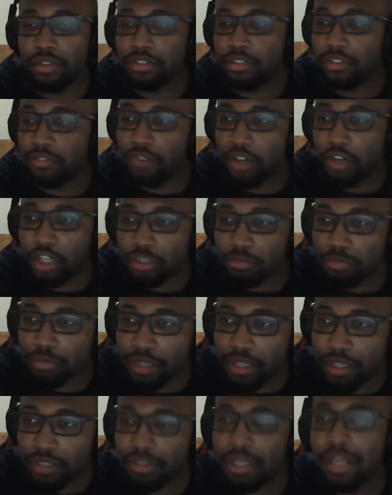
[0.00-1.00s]
the first
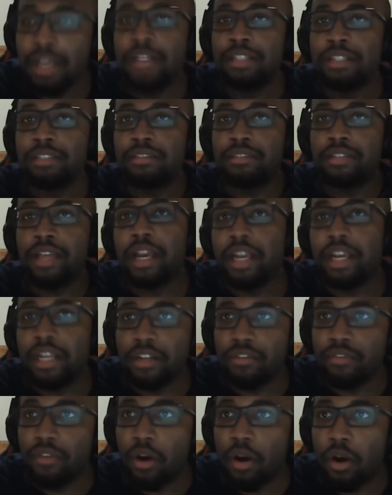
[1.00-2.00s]
place? Second
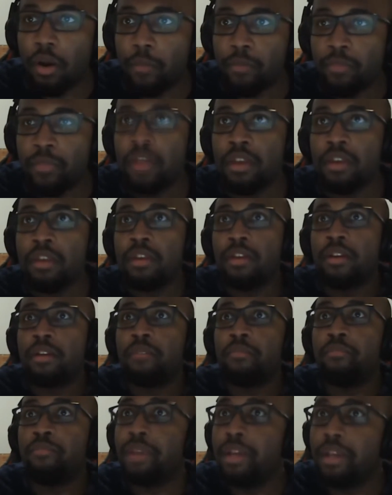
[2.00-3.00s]
of all,
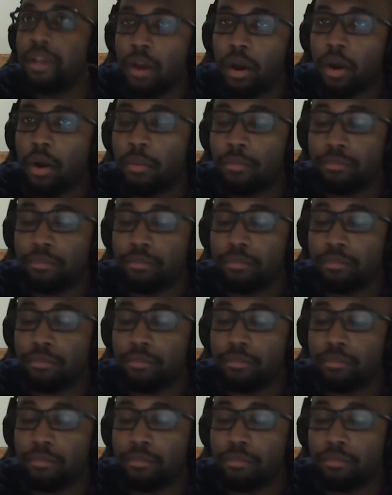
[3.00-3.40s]
Miho,